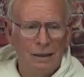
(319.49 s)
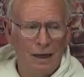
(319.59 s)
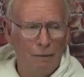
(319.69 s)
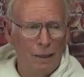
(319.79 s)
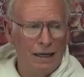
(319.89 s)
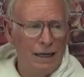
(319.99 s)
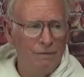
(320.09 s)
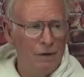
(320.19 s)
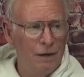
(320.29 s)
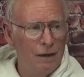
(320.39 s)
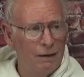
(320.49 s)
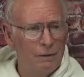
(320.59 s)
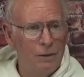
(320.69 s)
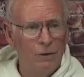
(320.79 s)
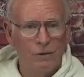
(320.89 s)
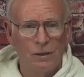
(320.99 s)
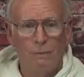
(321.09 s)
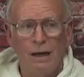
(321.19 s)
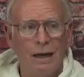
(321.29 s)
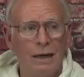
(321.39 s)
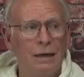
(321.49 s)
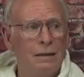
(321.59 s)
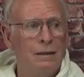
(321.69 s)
I may give you a tour someday.